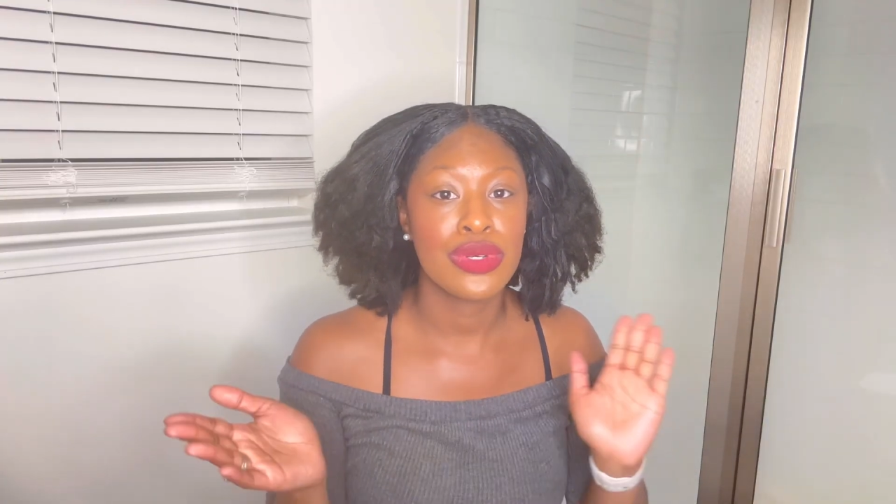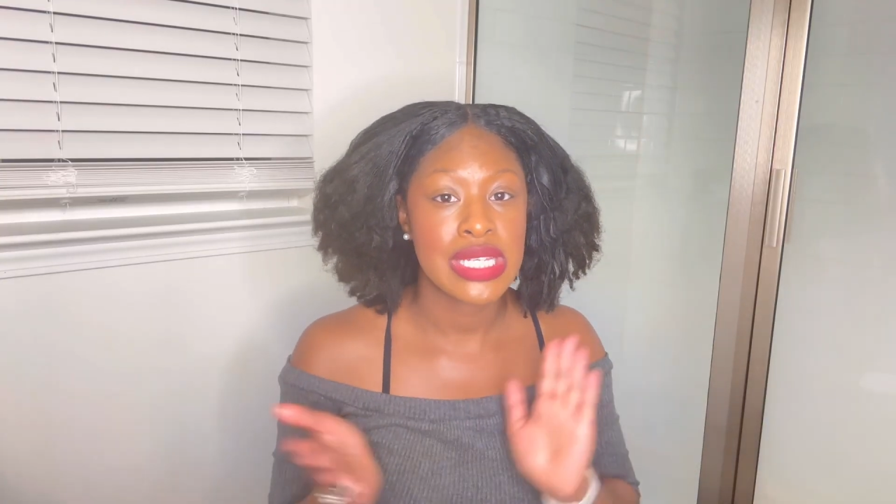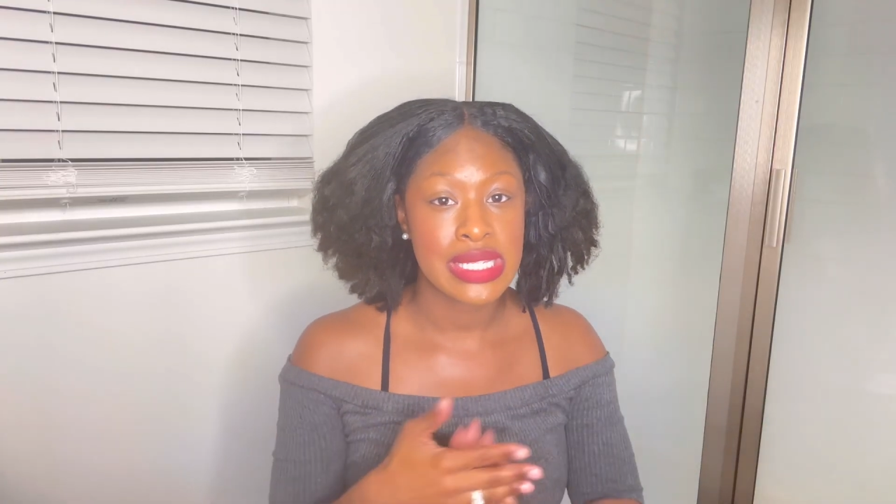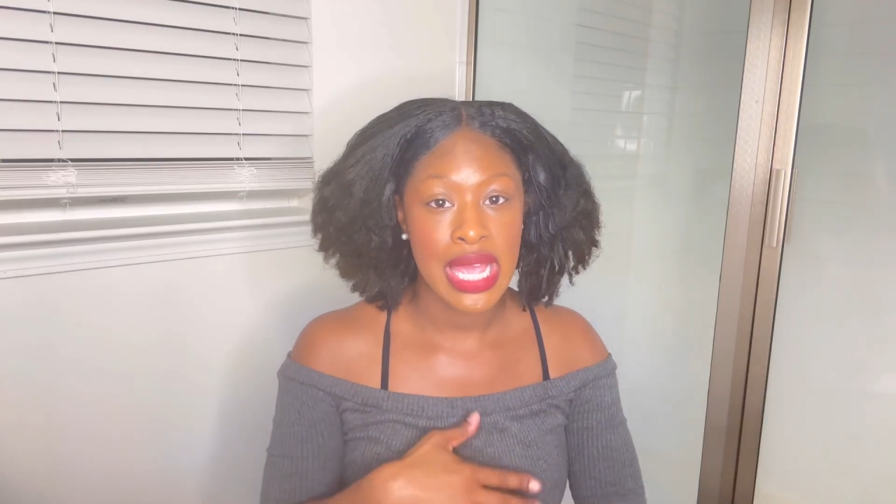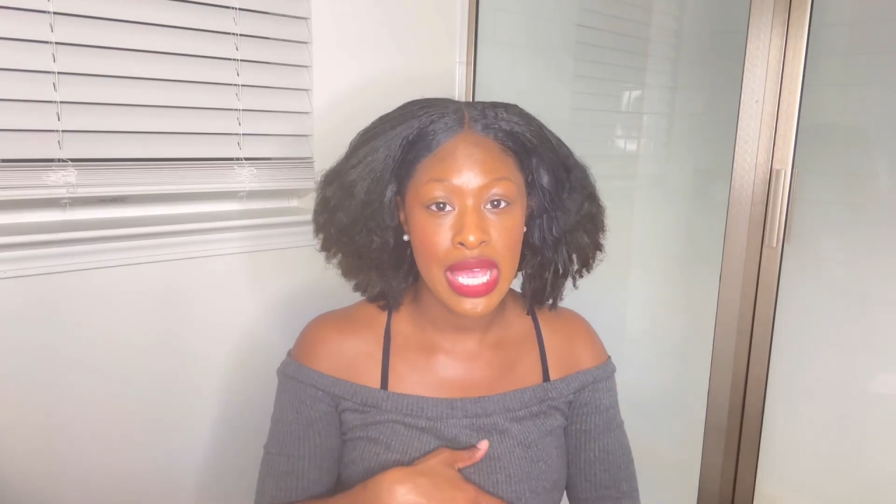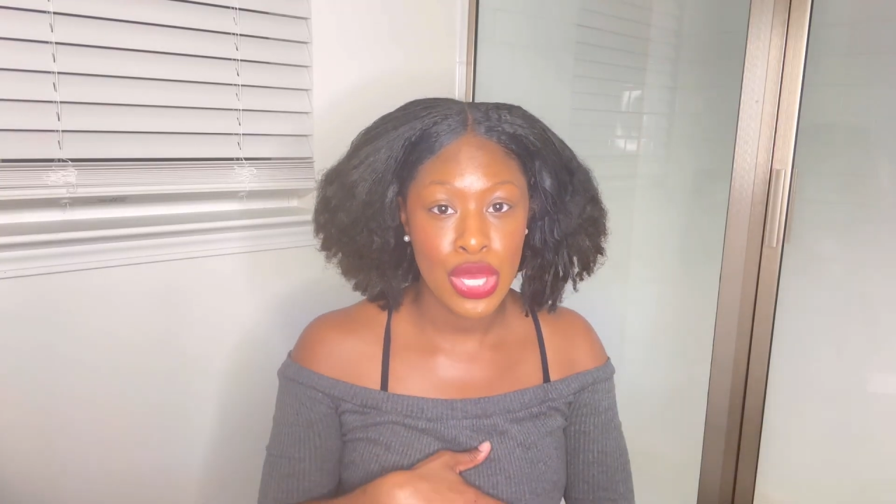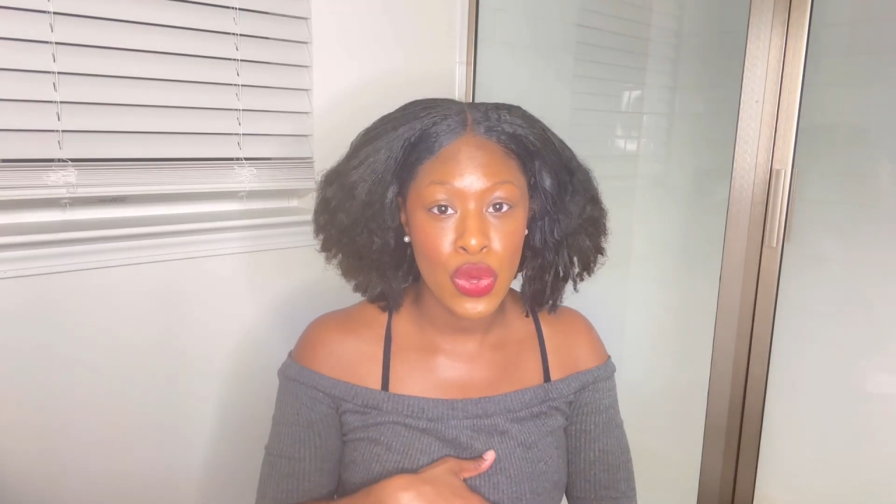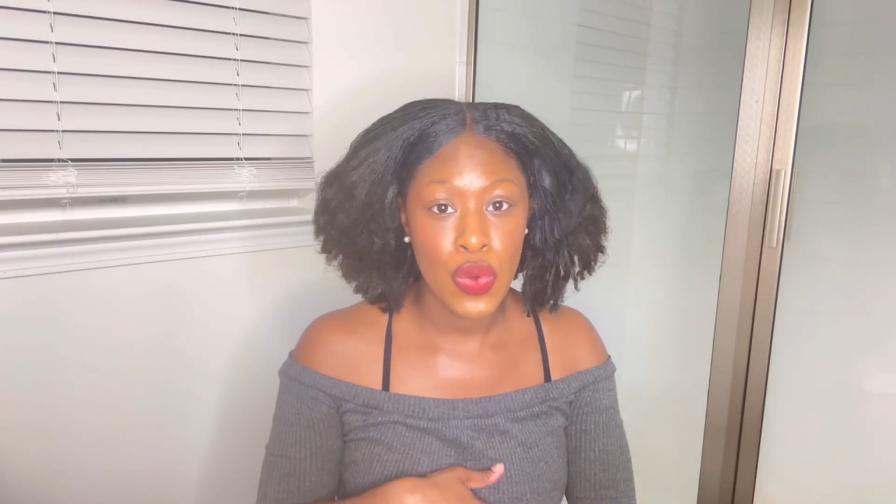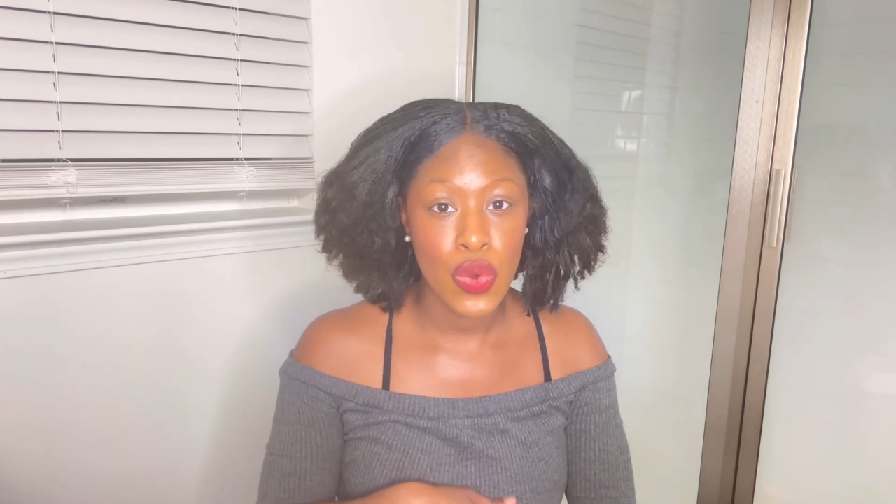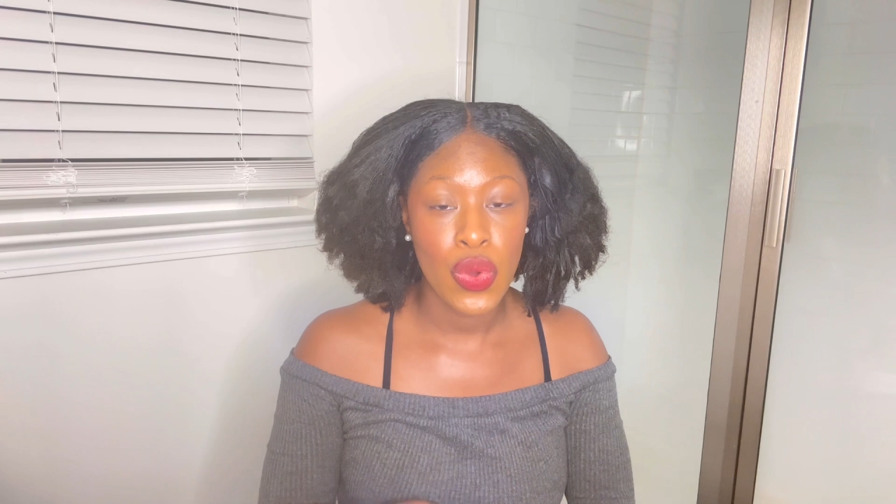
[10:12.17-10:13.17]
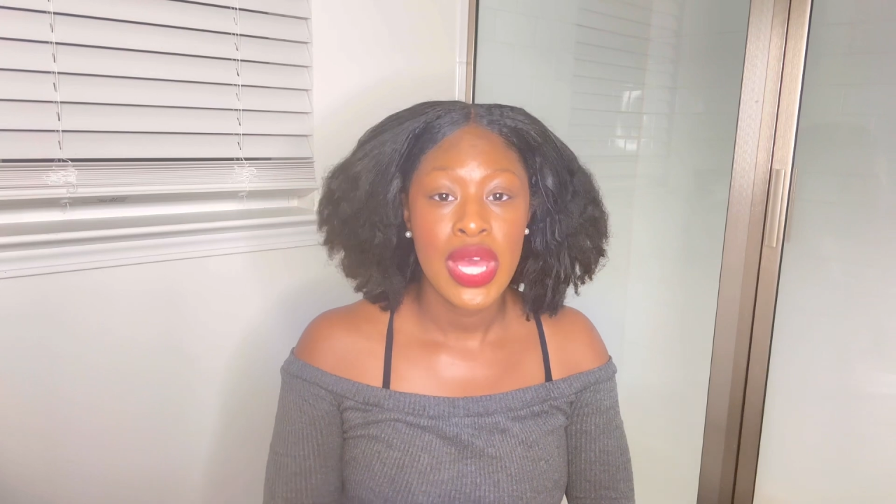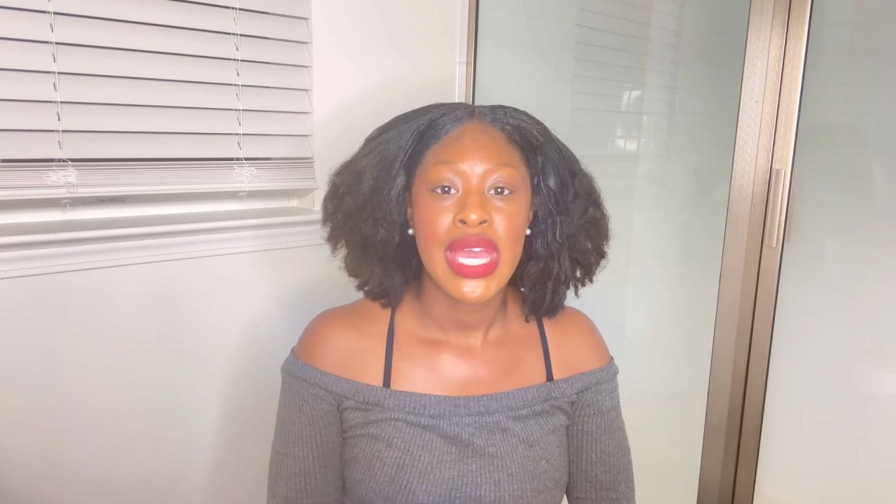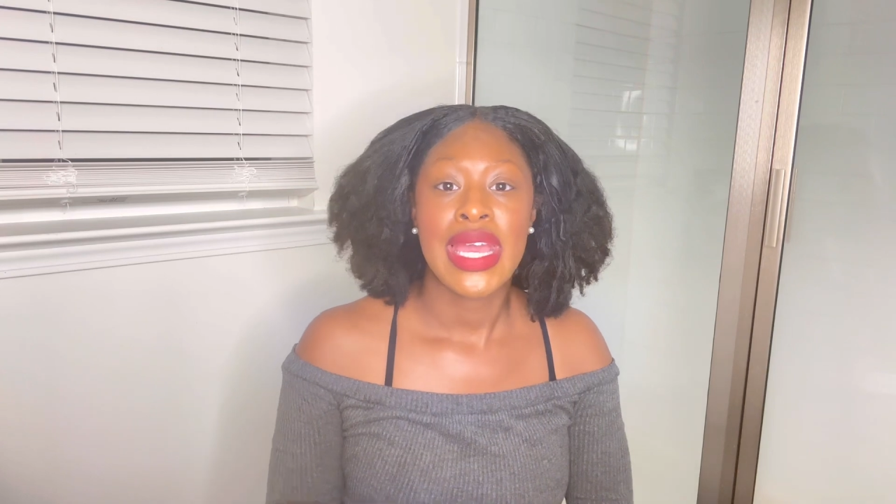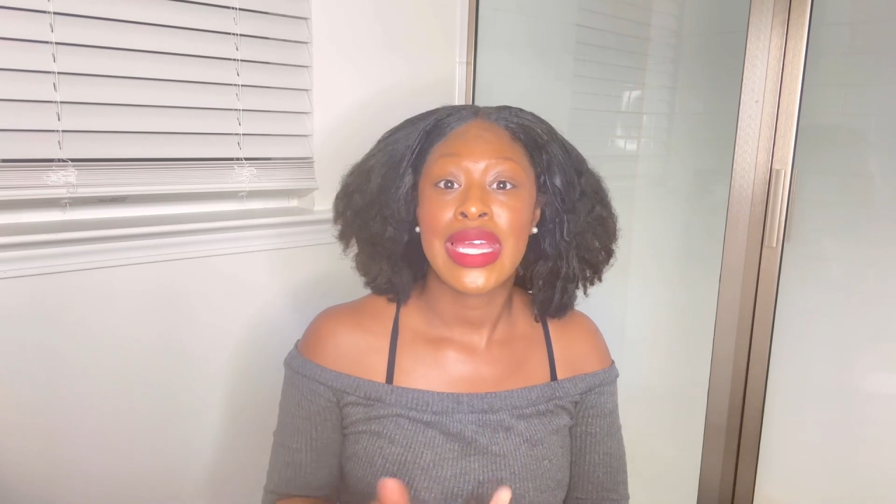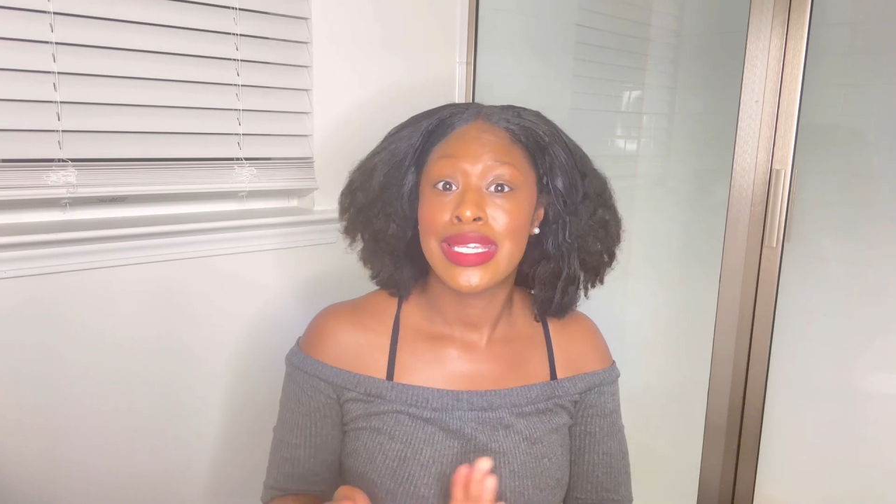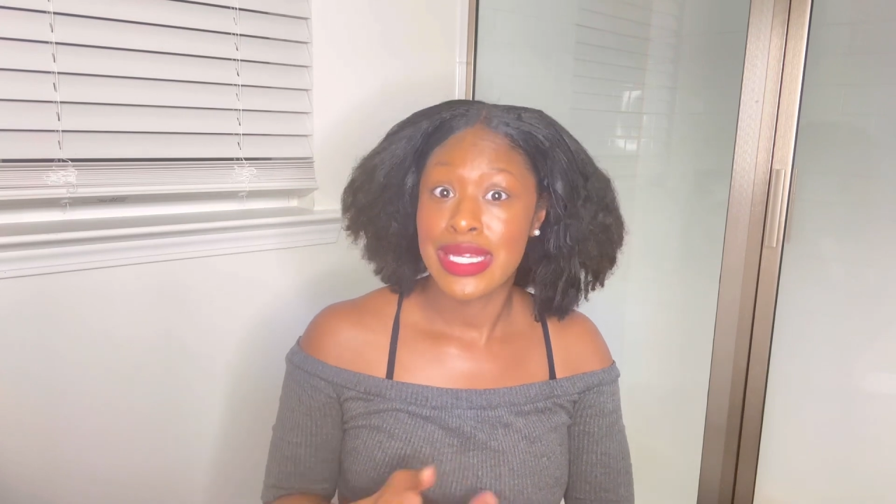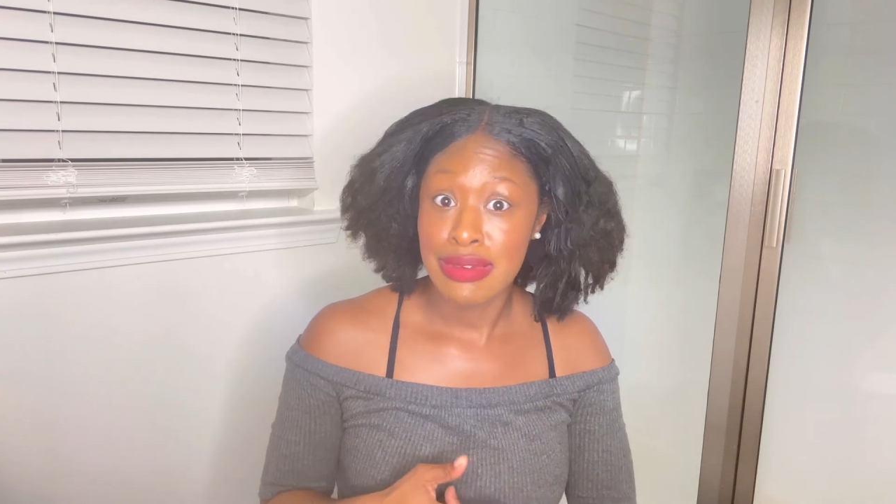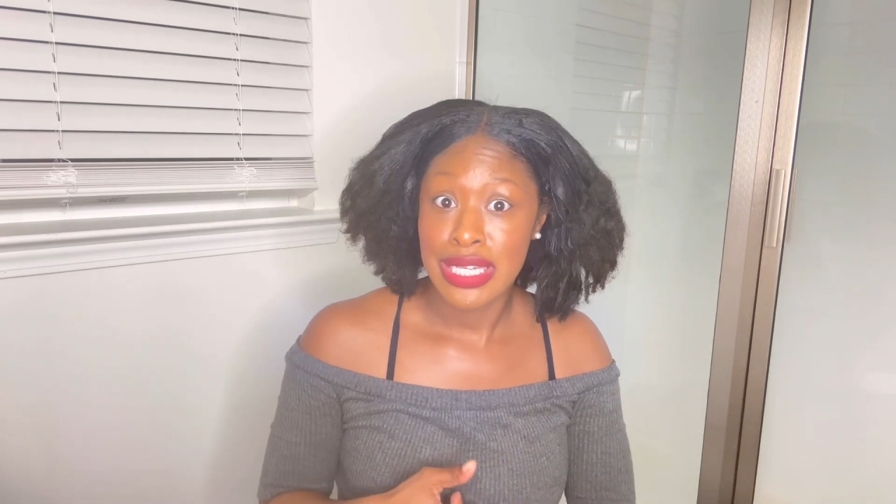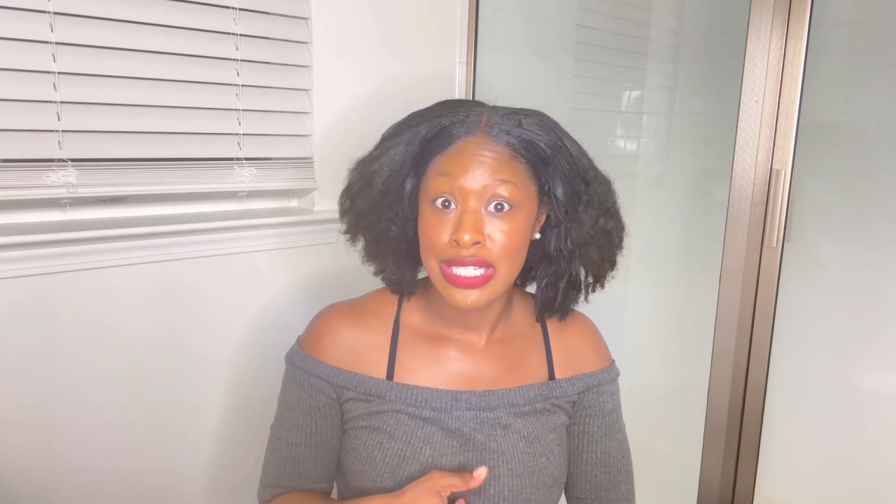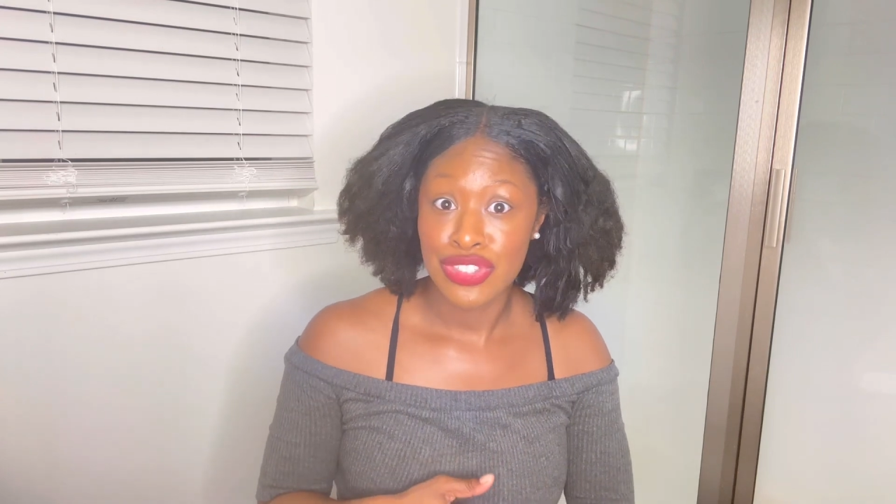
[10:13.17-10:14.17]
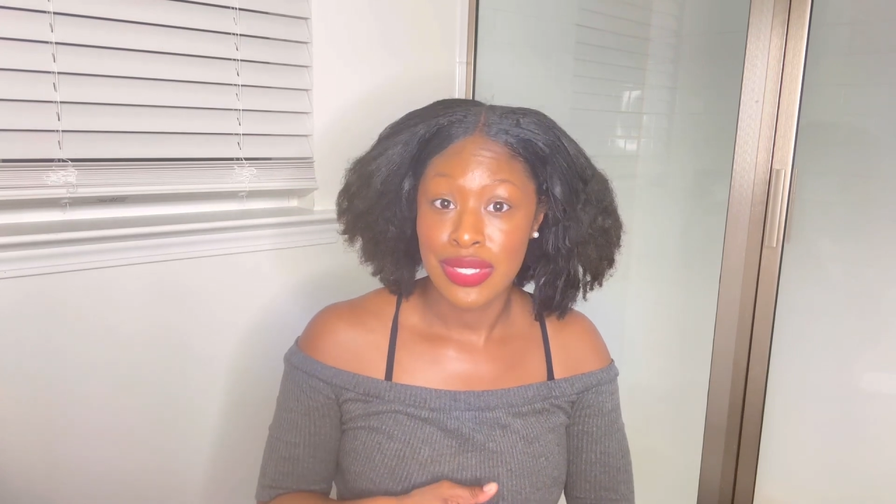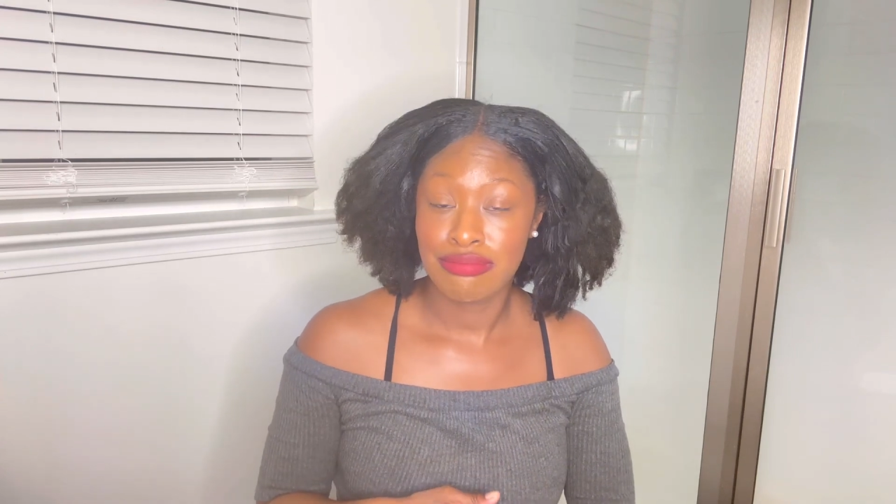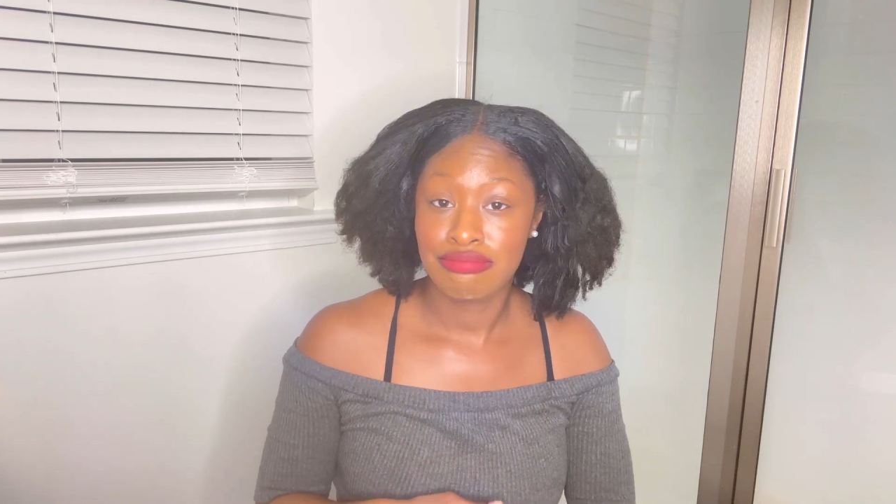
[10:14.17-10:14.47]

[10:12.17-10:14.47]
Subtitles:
detangle, and deep condition.